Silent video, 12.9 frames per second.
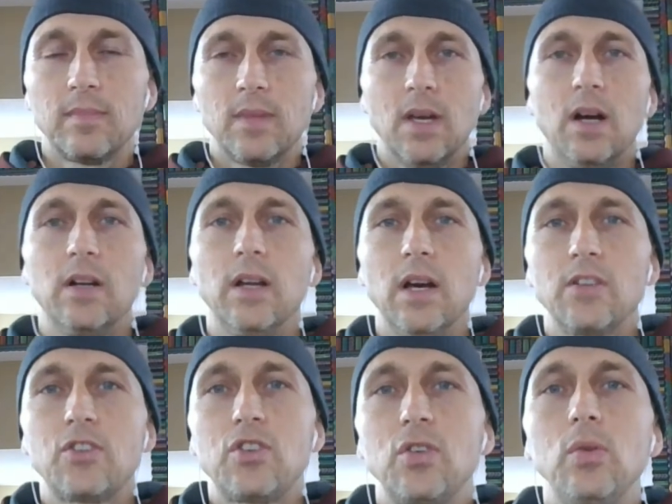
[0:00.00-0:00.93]
are not
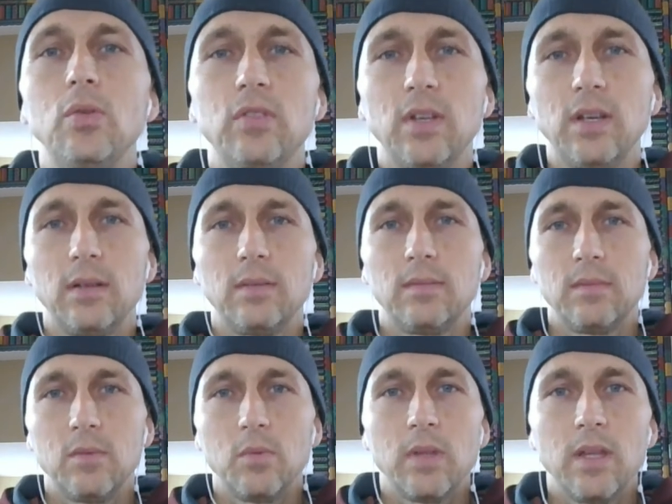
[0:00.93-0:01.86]
choosing
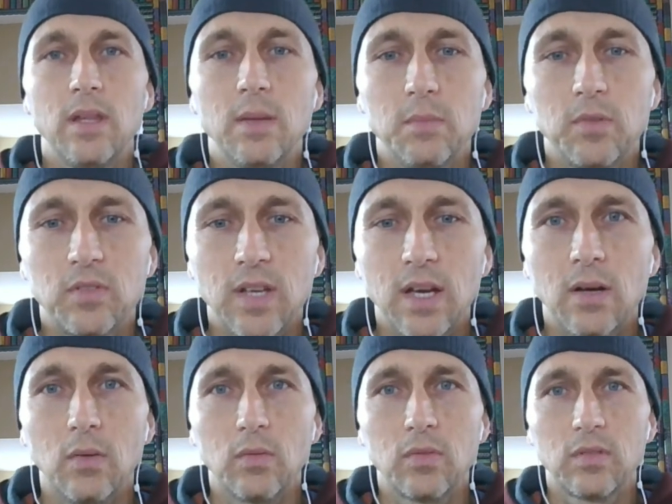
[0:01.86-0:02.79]
within
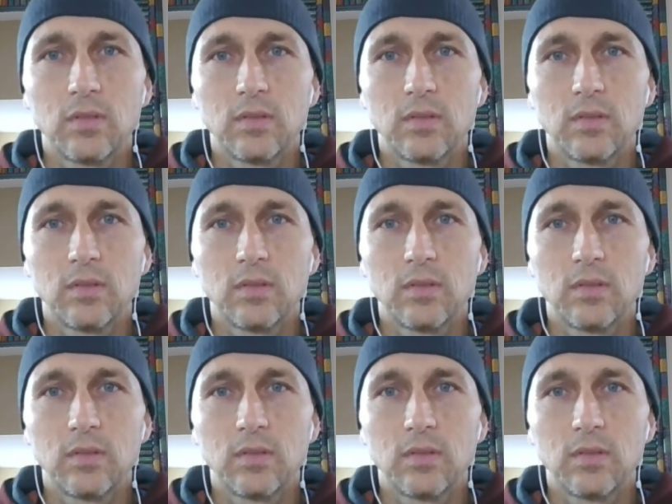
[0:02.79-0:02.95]
themselves